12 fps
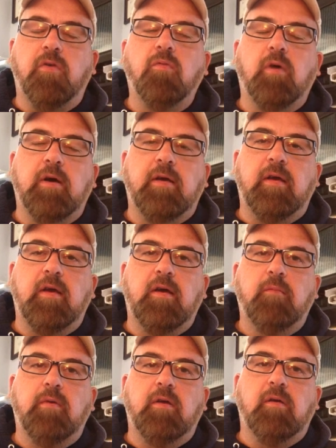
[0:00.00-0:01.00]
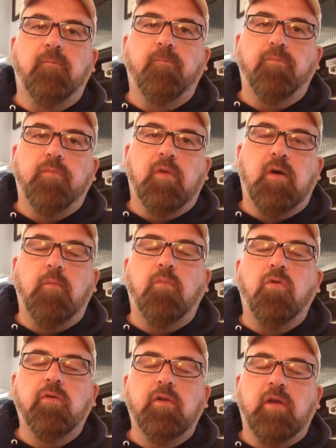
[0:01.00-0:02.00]
who I am, and I'm
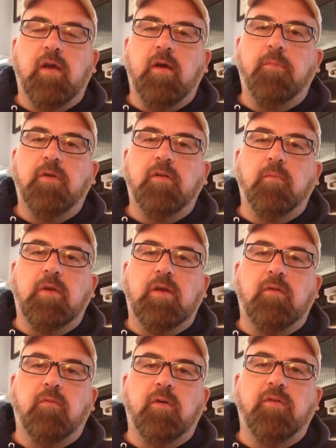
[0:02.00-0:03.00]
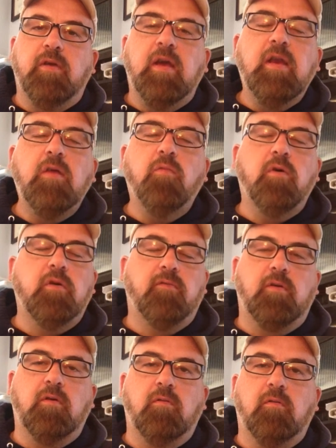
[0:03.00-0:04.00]
more than happy to meet with any one of
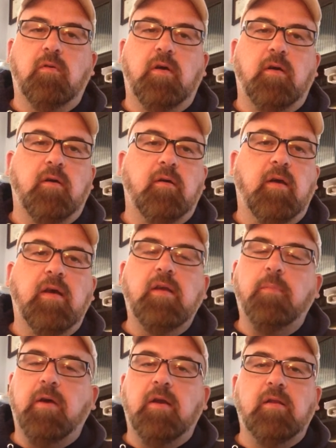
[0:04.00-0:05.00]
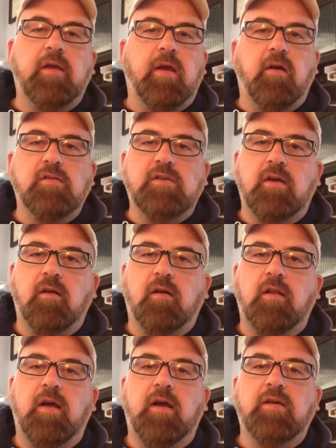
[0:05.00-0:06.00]
you independently outside of
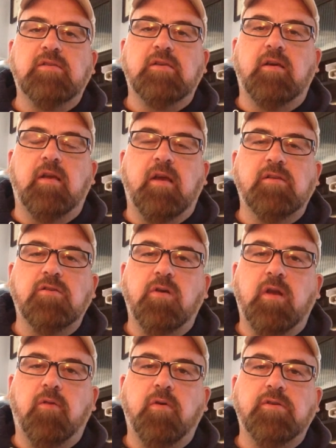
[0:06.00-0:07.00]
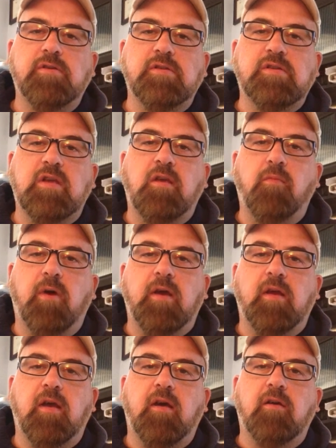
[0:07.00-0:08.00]
class and answer any questions that you
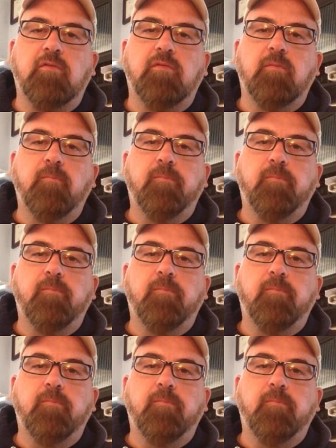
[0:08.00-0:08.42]
might have.